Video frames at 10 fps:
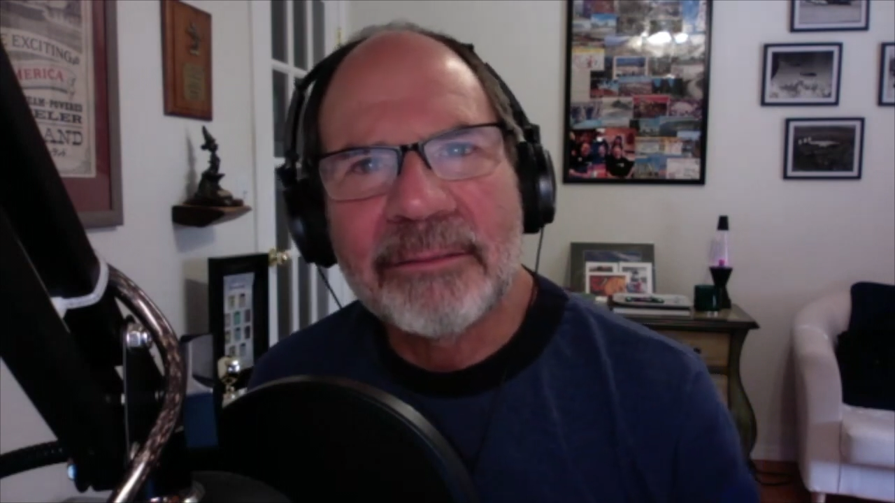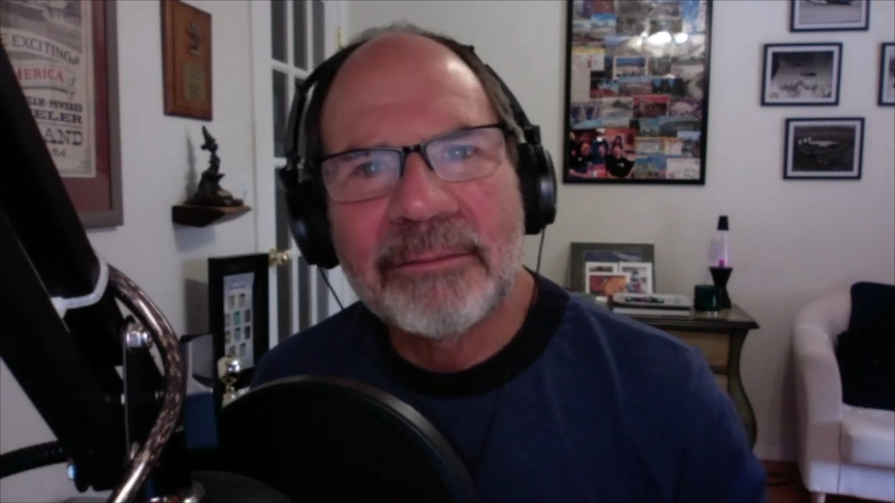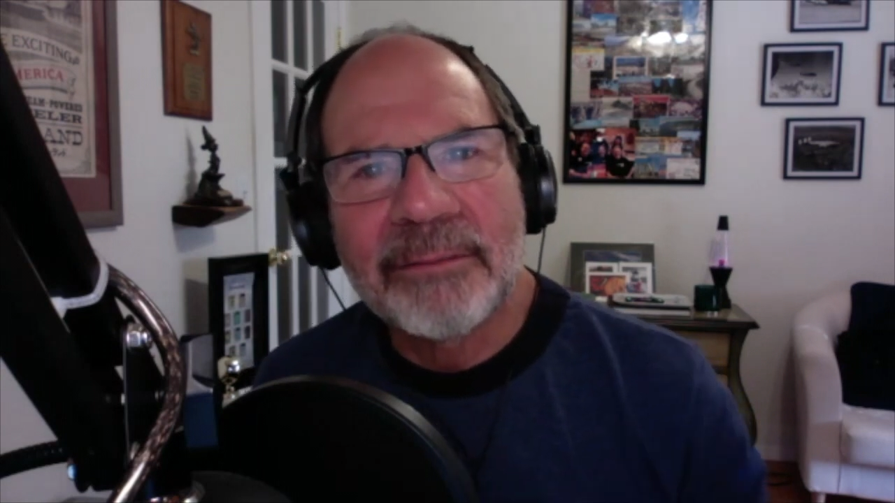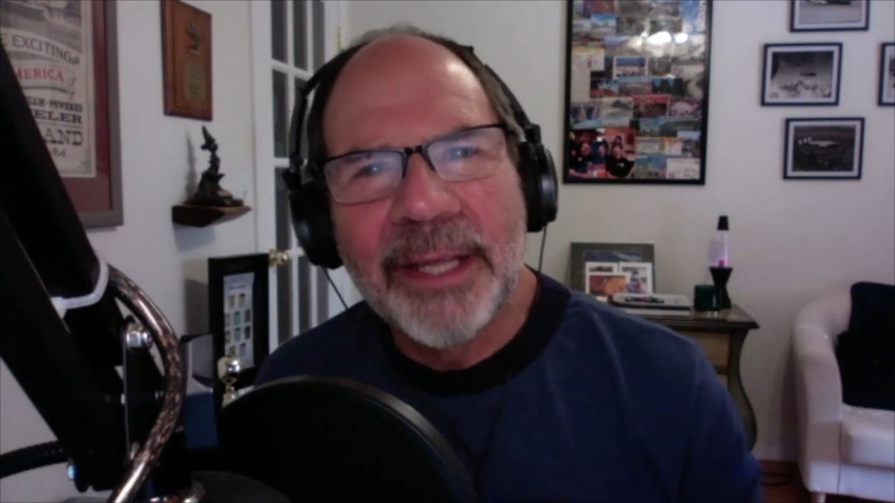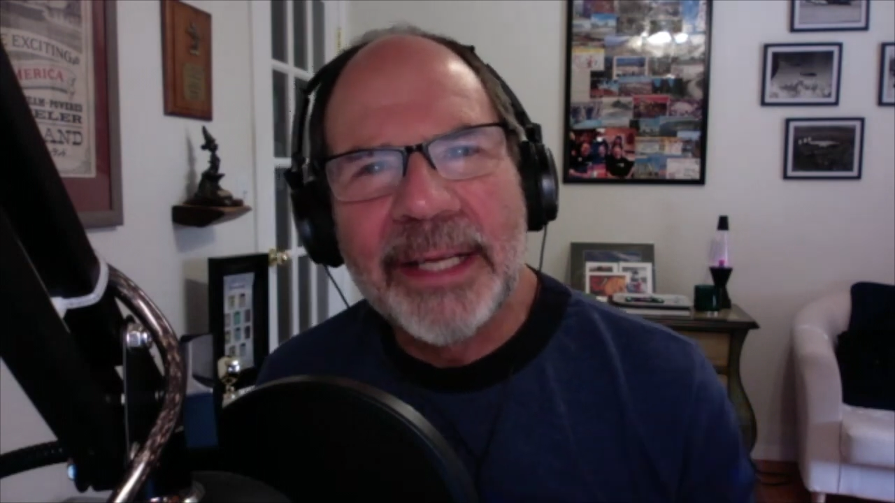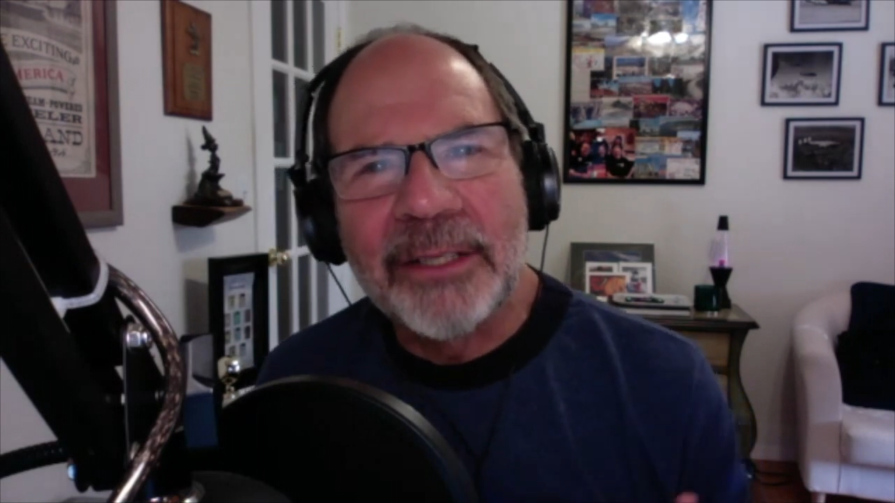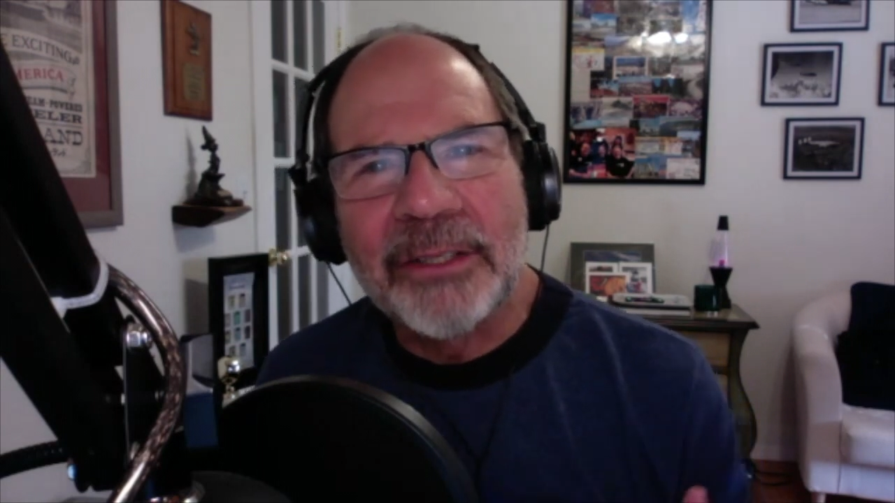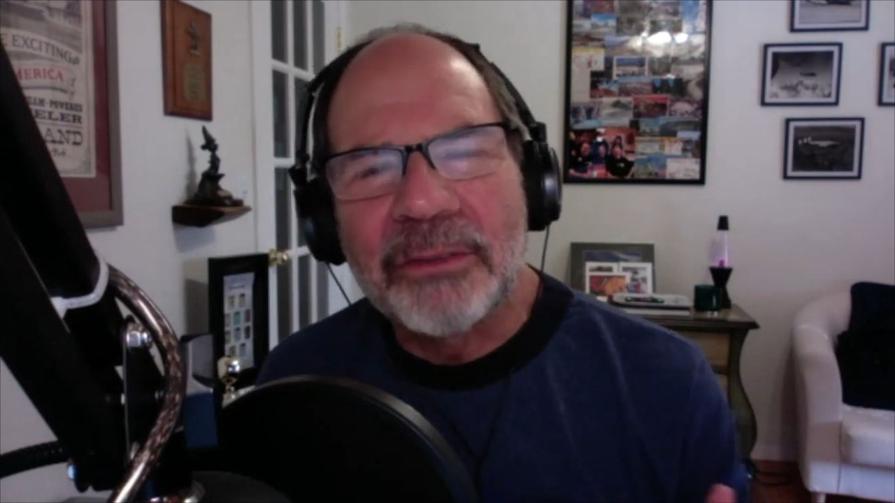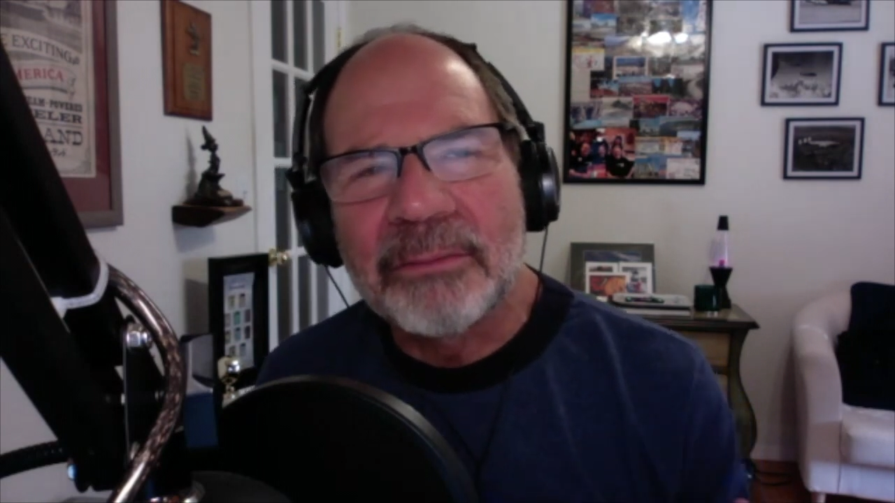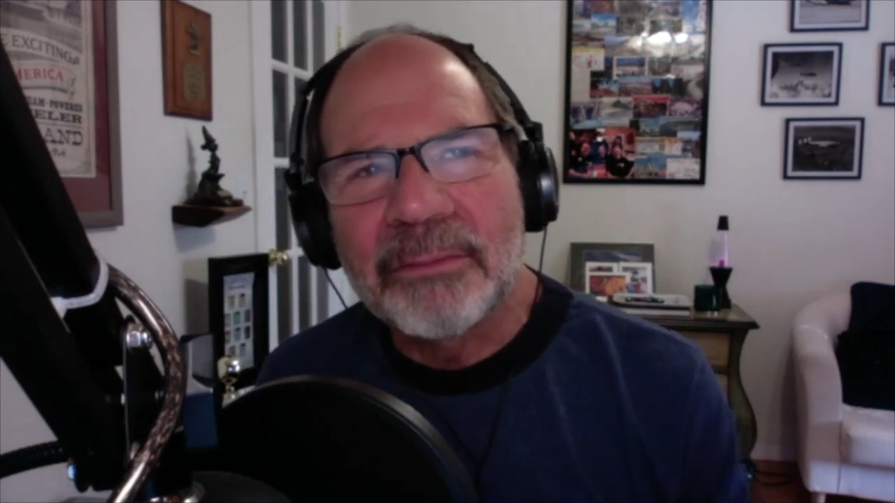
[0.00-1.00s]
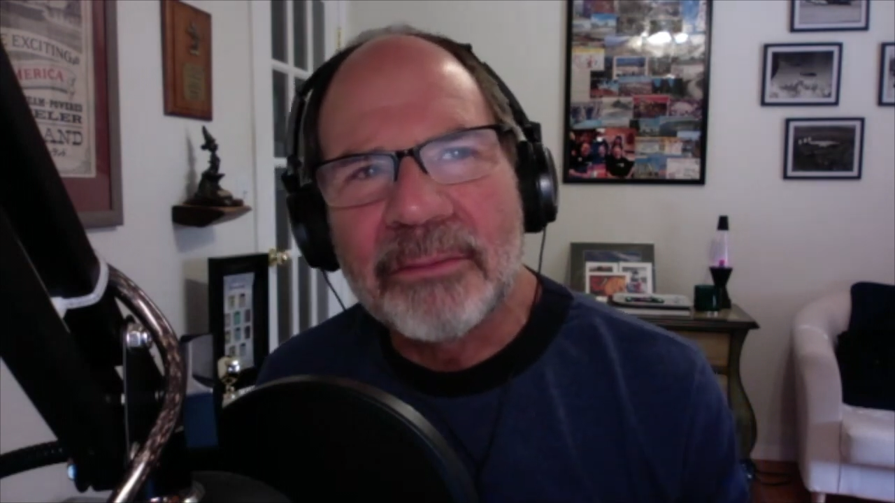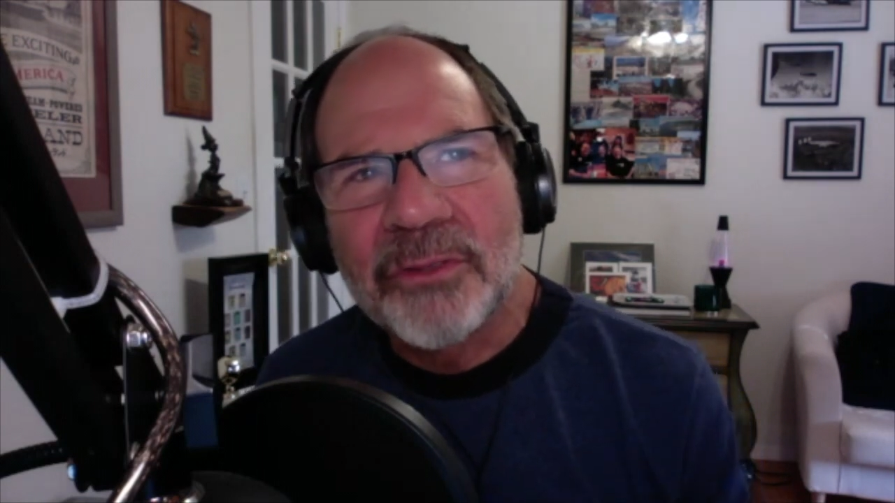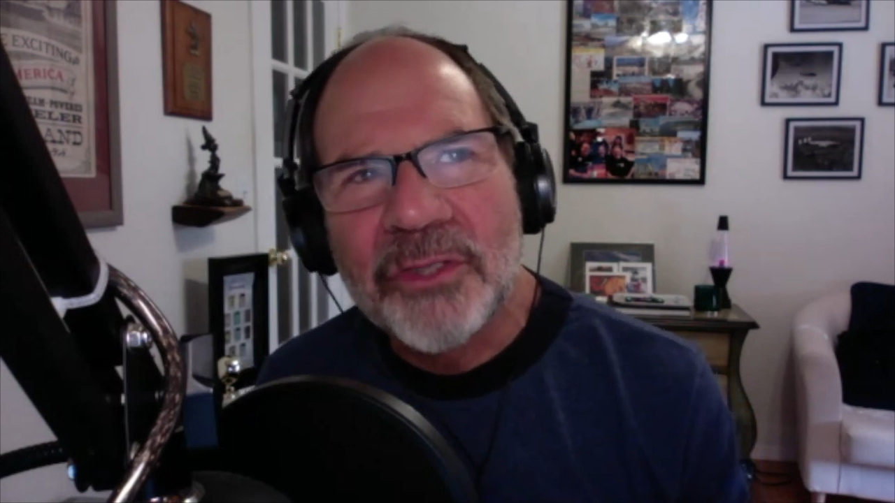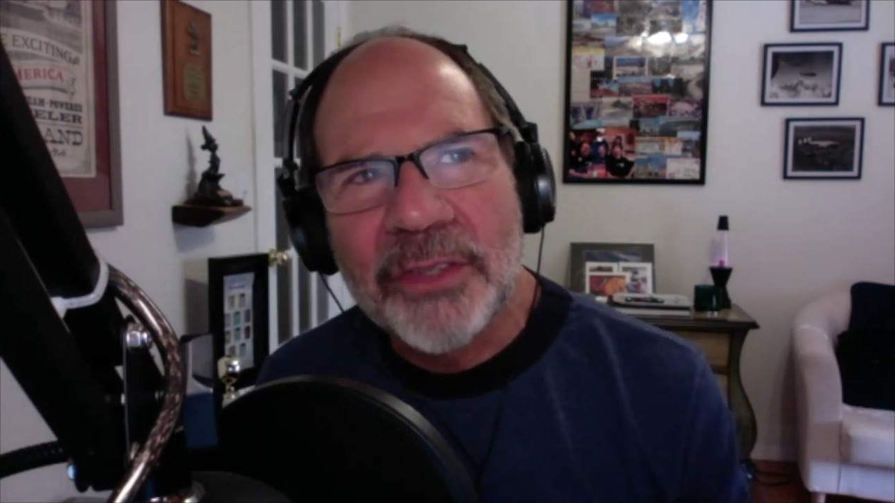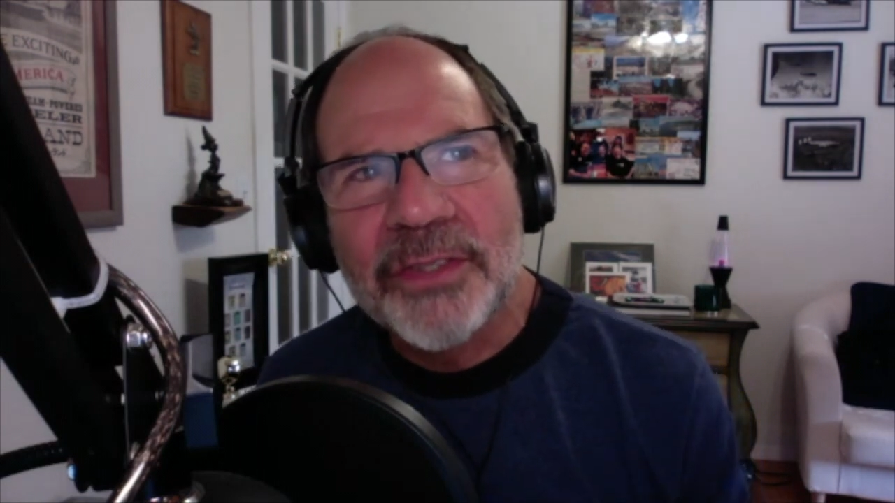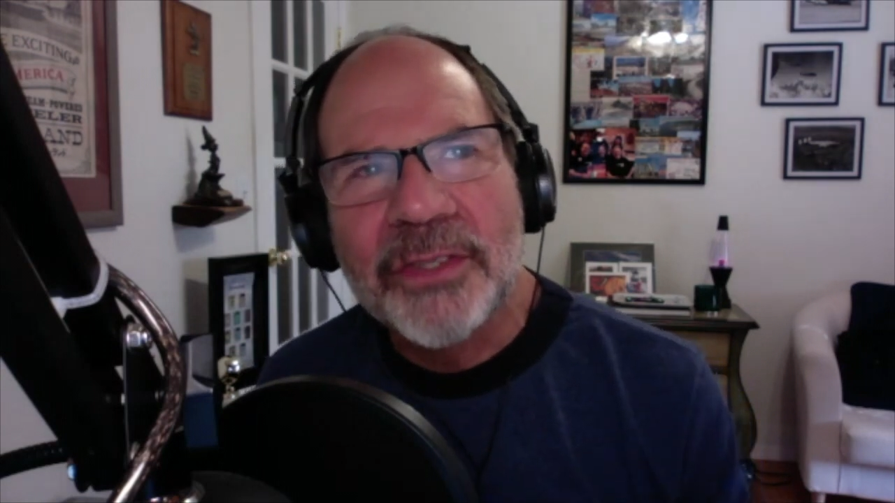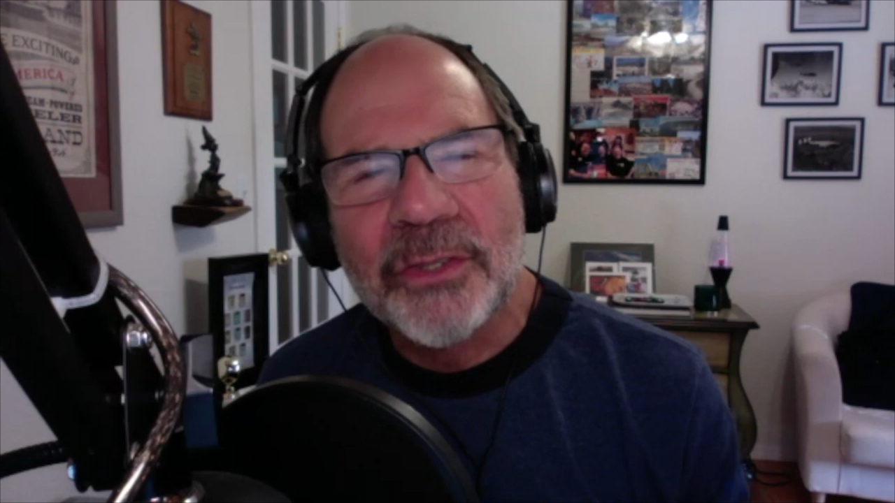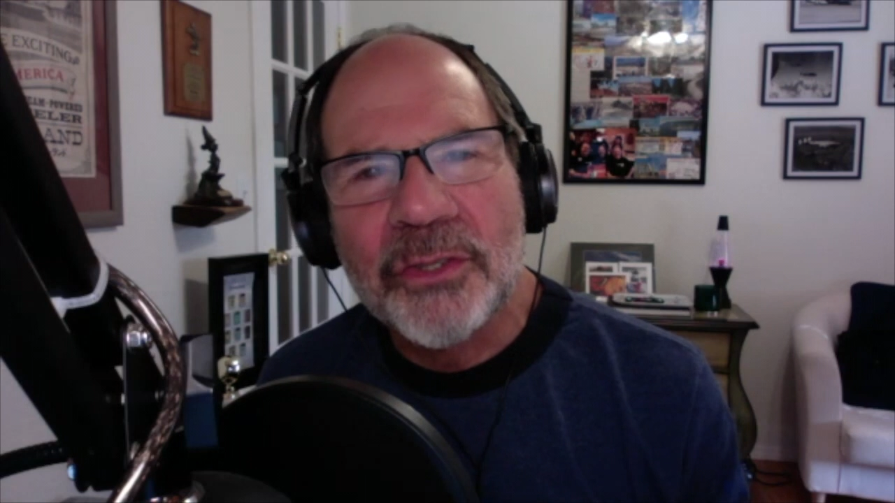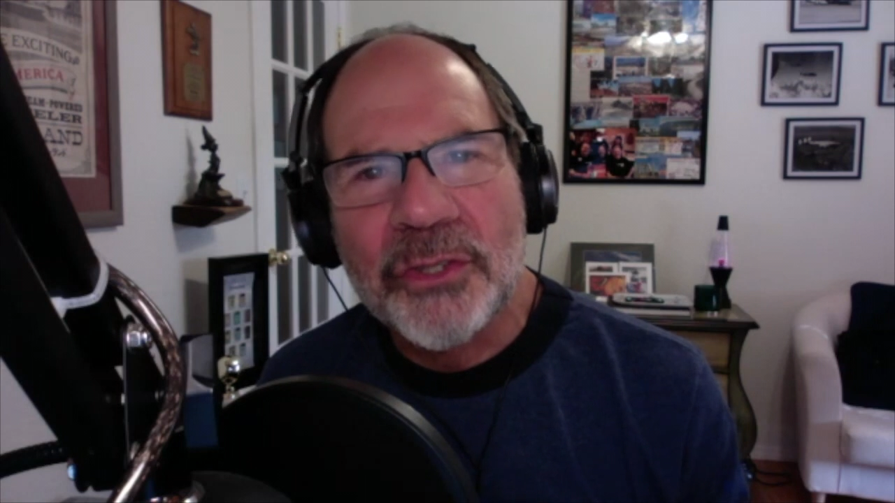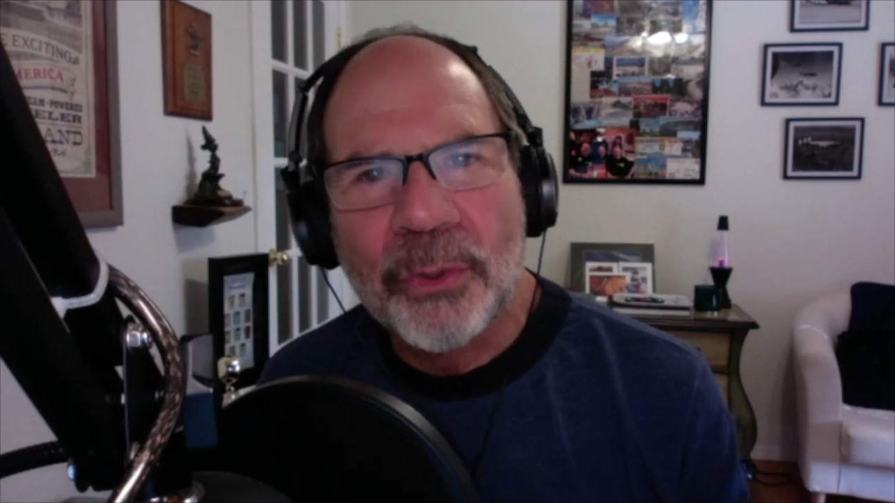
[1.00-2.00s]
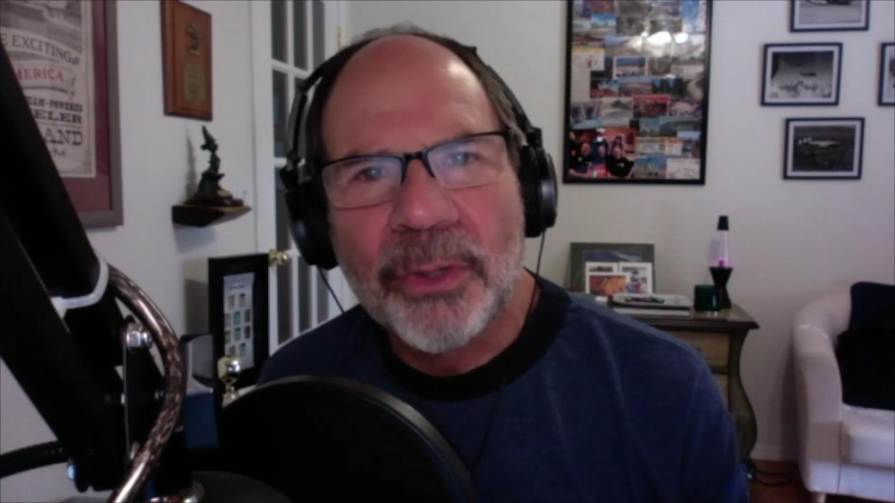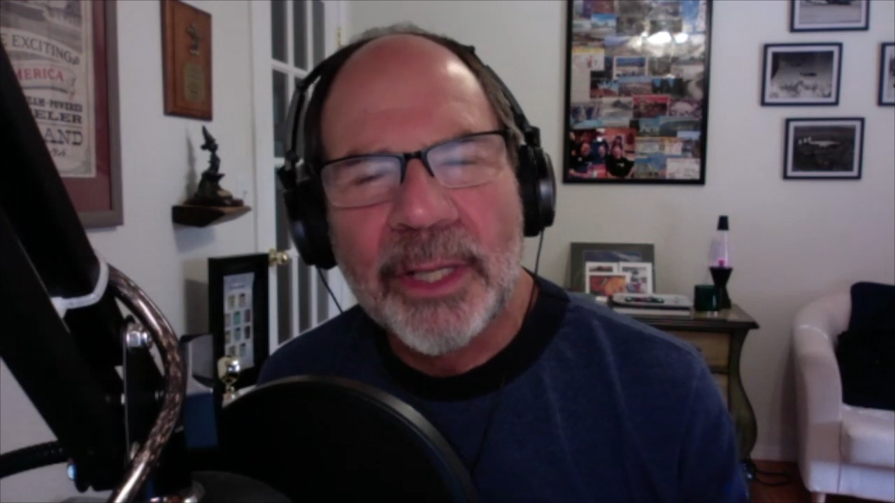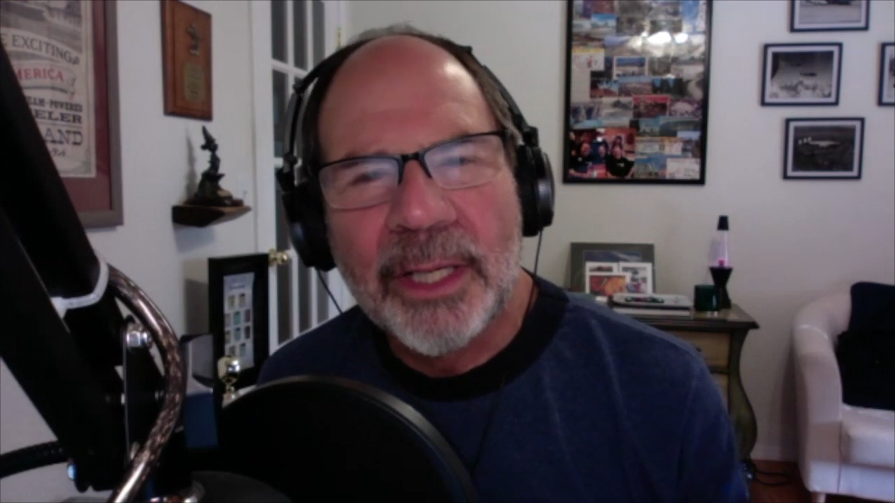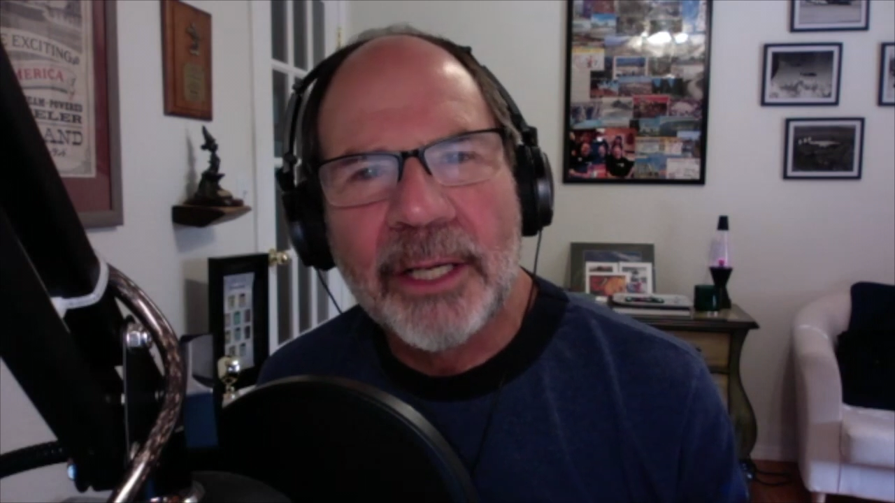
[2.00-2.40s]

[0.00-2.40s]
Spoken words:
like just the joy